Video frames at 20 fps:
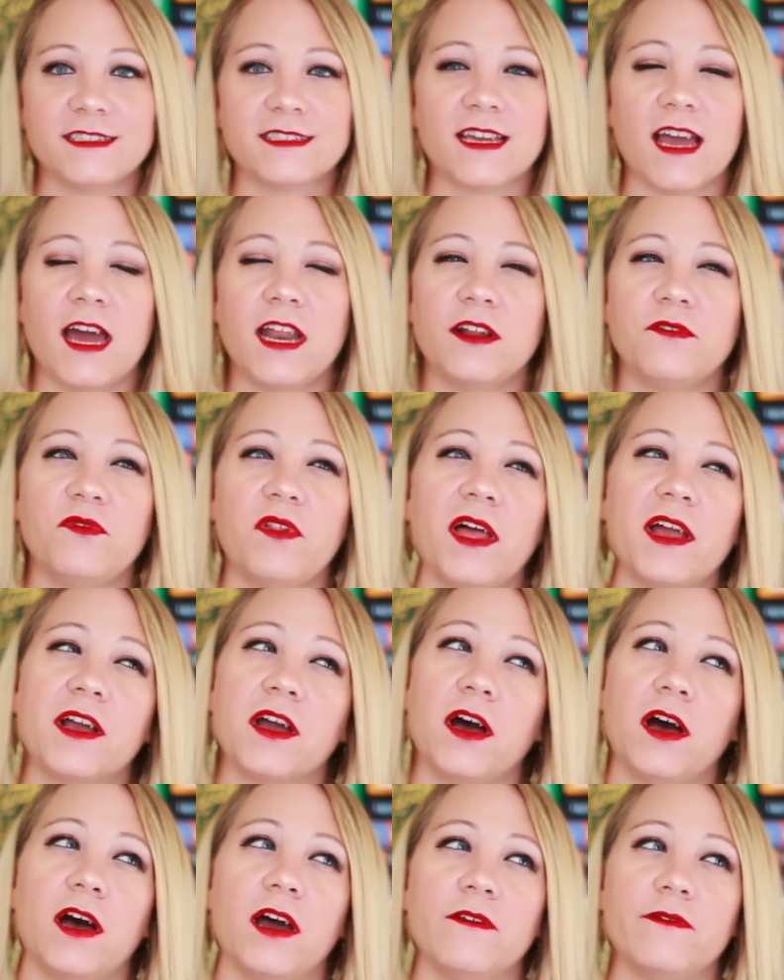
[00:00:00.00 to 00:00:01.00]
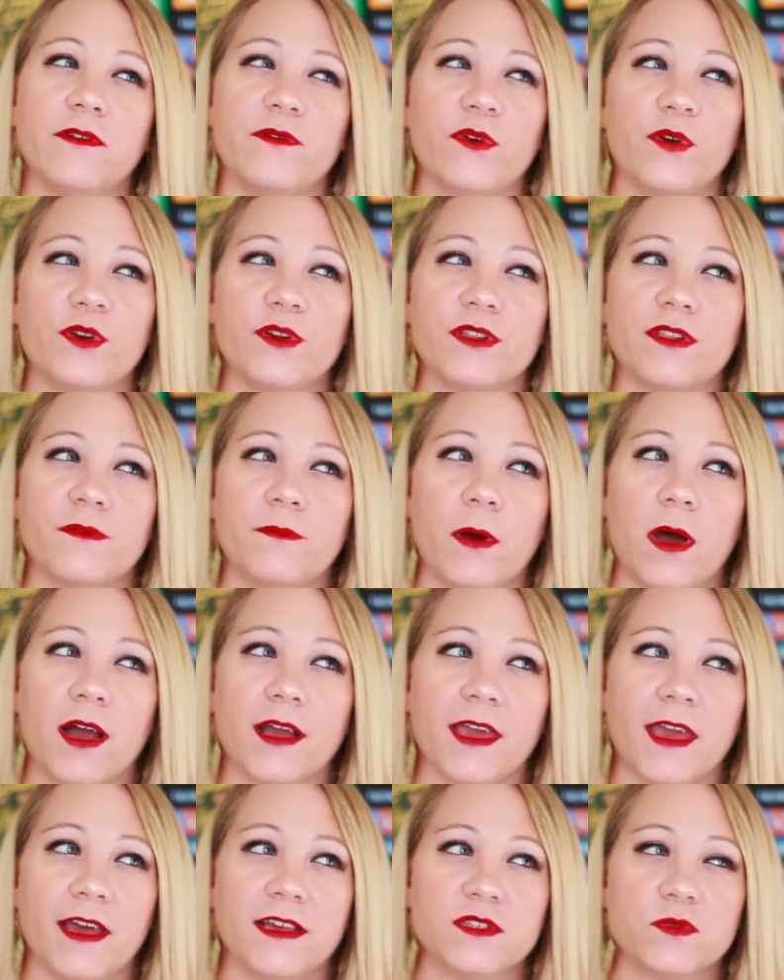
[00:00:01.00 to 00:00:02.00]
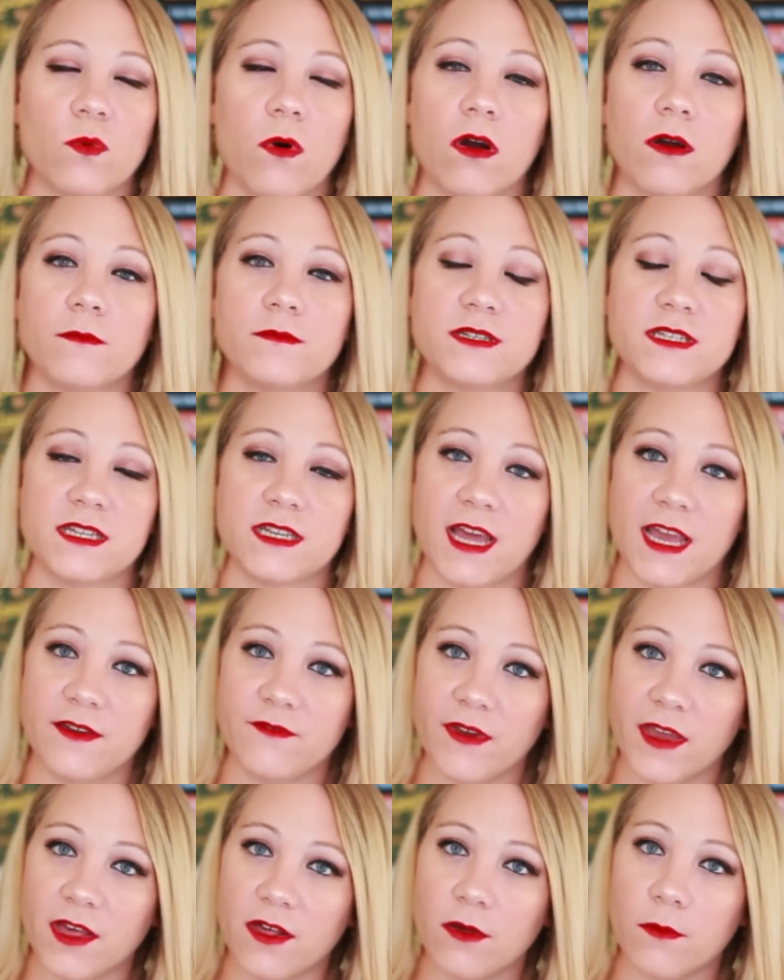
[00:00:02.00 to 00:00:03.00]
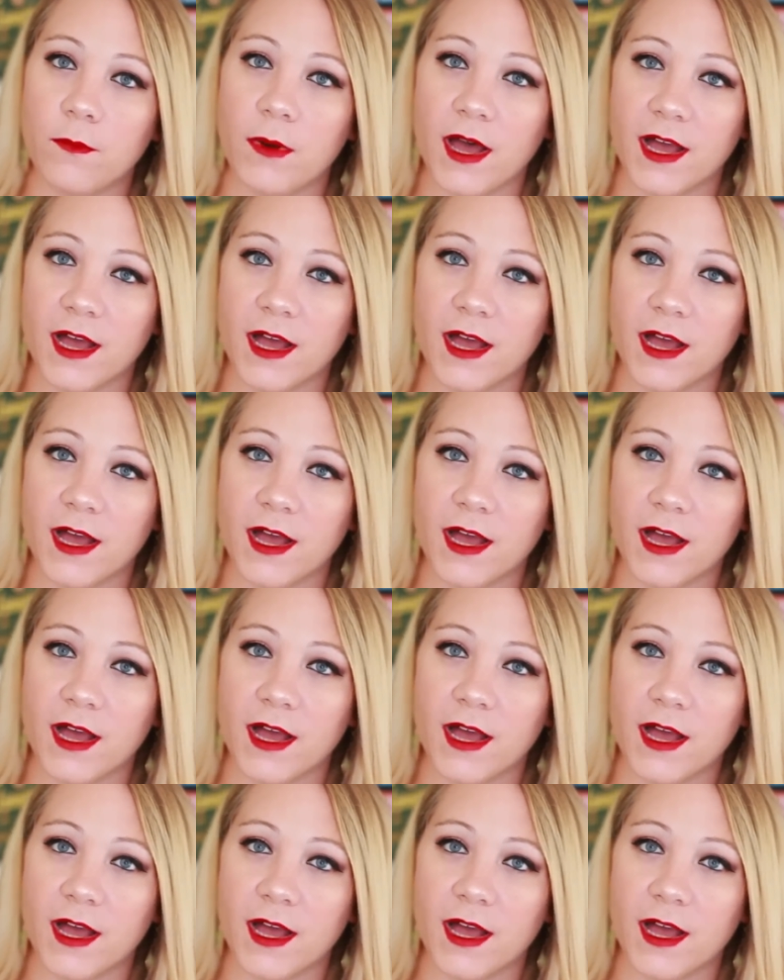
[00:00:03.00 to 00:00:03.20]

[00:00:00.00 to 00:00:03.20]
it's kind of like if you've heard of the podcast Welcome to Night Vale